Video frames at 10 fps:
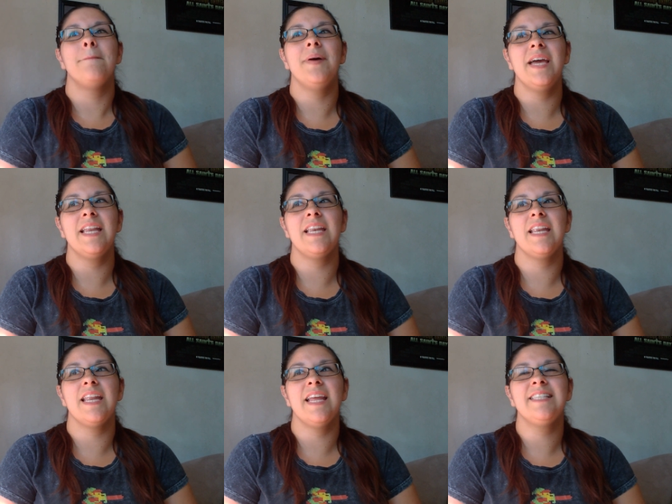But
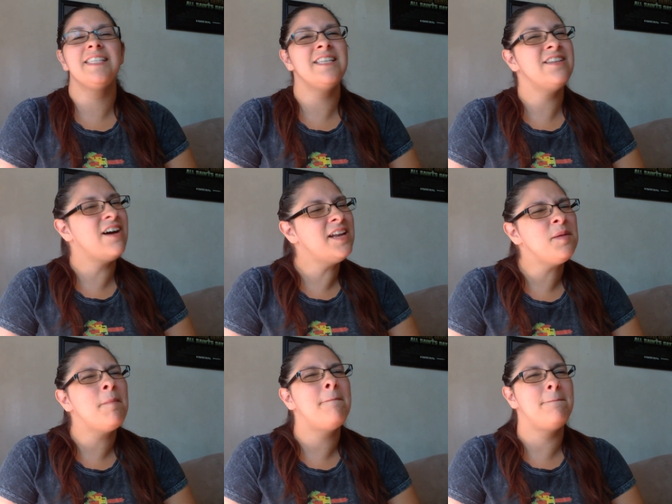it's not
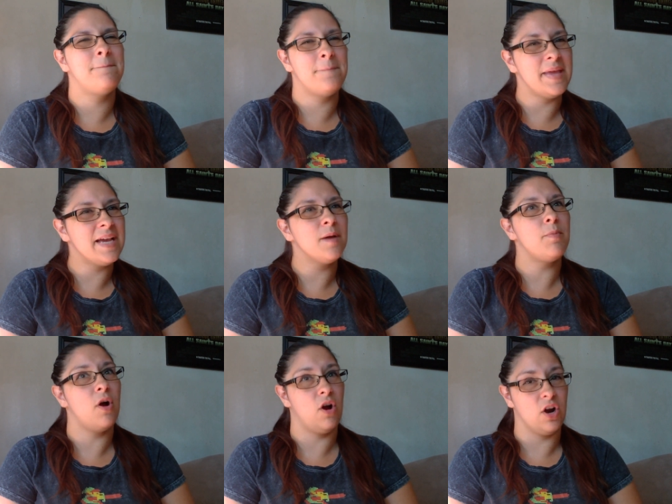as big a
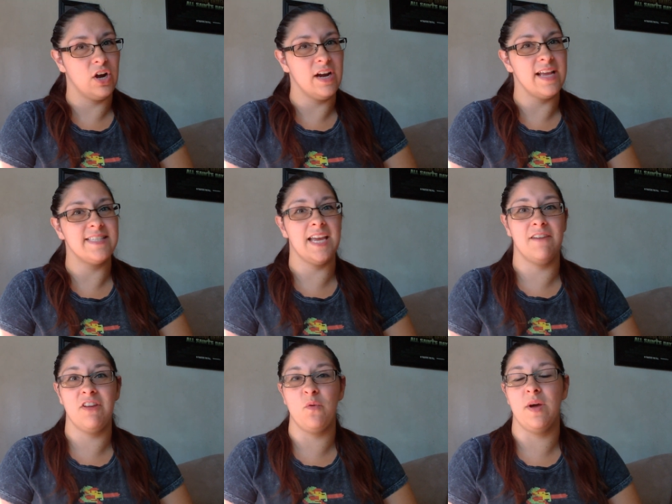part as
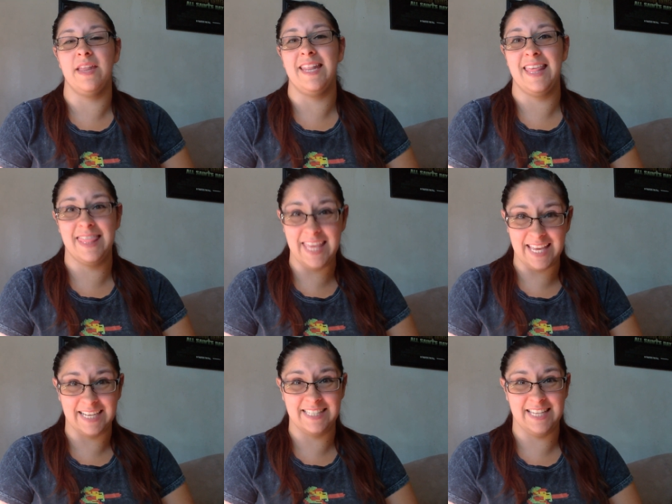everyone
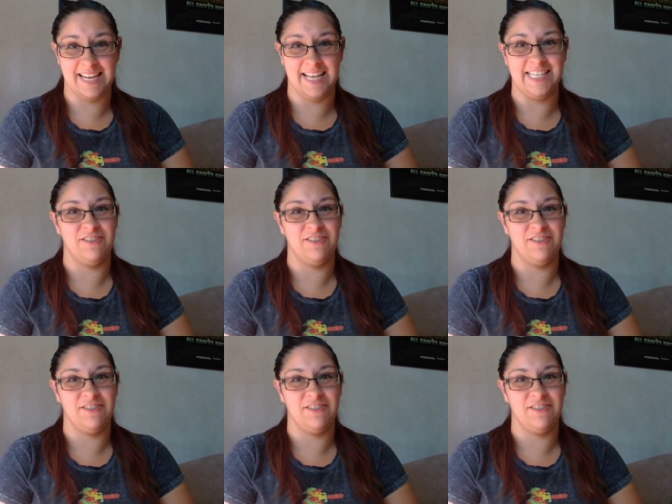thinks it is.